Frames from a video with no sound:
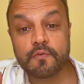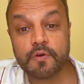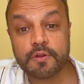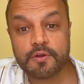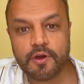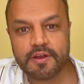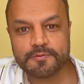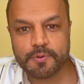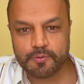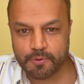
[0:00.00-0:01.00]
For the
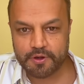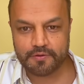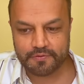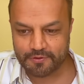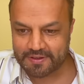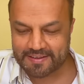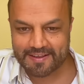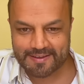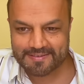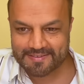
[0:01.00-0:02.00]
knowledge point of view, these
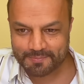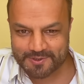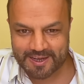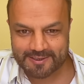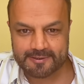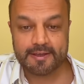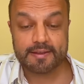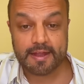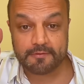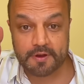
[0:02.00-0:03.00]
are the subjects
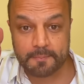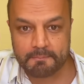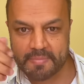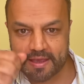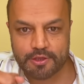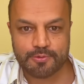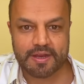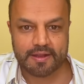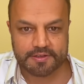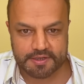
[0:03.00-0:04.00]
that will make you
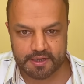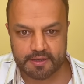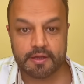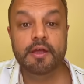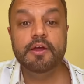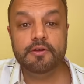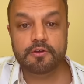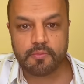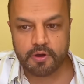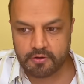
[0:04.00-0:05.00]
an engineer.
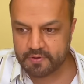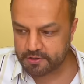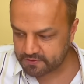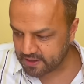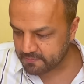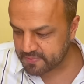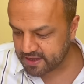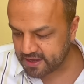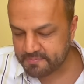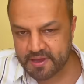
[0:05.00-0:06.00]
Tomorrow when you start
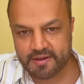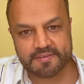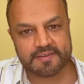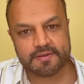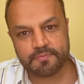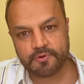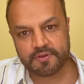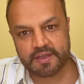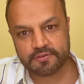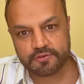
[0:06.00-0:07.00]
making embedded system
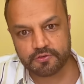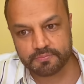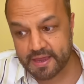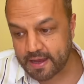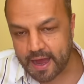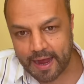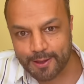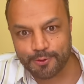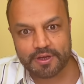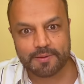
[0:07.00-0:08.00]
projects, you make
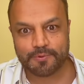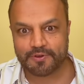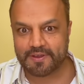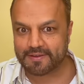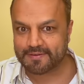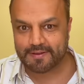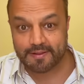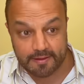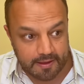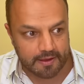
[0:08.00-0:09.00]
IoT projects, the
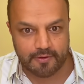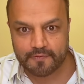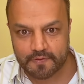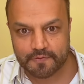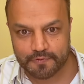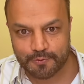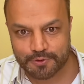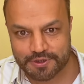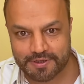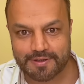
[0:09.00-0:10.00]
thing of the
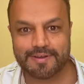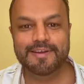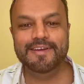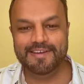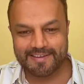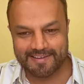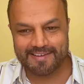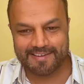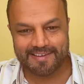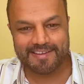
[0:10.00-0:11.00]
future.
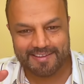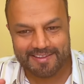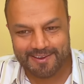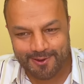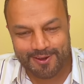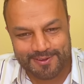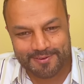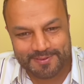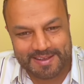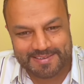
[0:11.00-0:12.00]
The knowledge
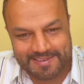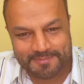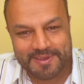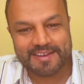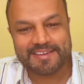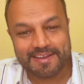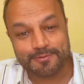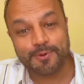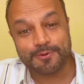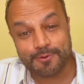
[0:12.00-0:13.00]
of these subjects
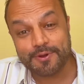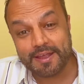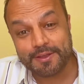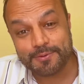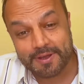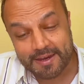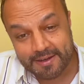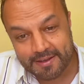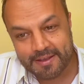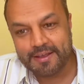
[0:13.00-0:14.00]
is what's going to take you ahead.